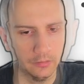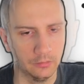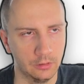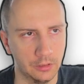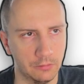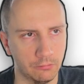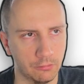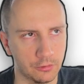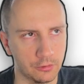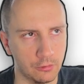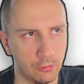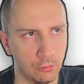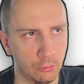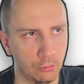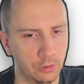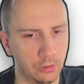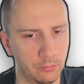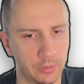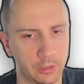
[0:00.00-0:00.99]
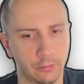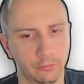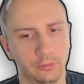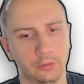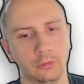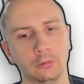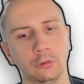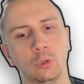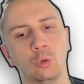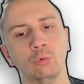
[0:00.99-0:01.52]
This was all about
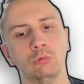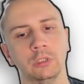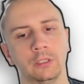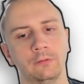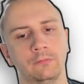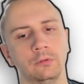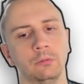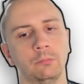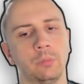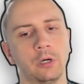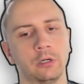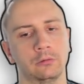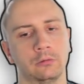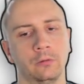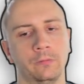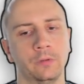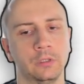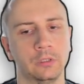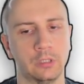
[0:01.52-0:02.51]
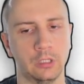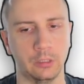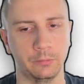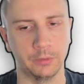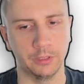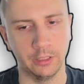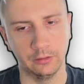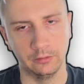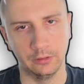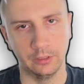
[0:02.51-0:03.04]
the low-level part of
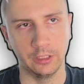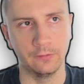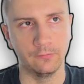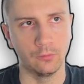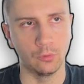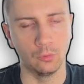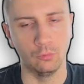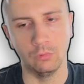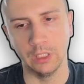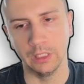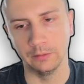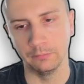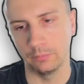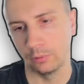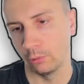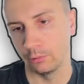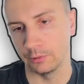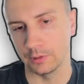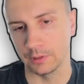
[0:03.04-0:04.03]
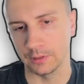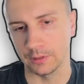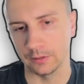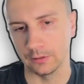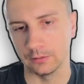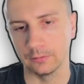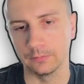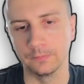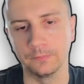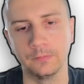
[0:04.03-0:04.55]
interrupt handling for one
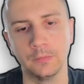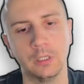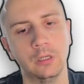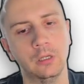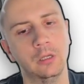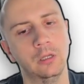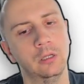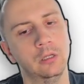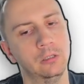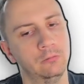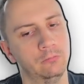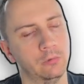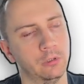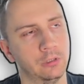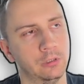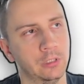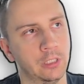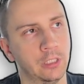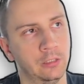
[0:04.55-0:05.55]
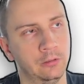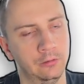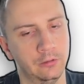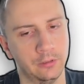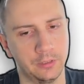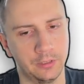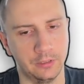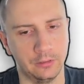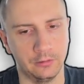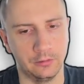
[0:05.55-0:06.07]
processor, where the
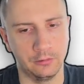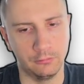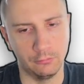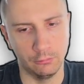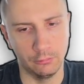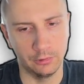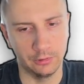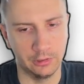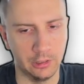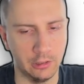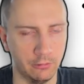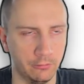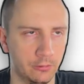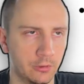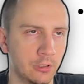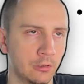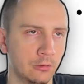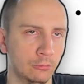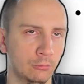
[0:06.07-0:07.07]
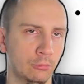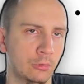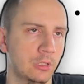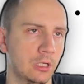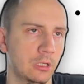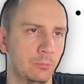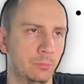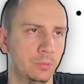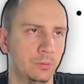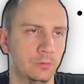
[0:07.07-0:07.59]
handlers are stored, how they are looked
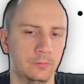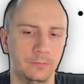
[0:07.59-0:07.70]
up.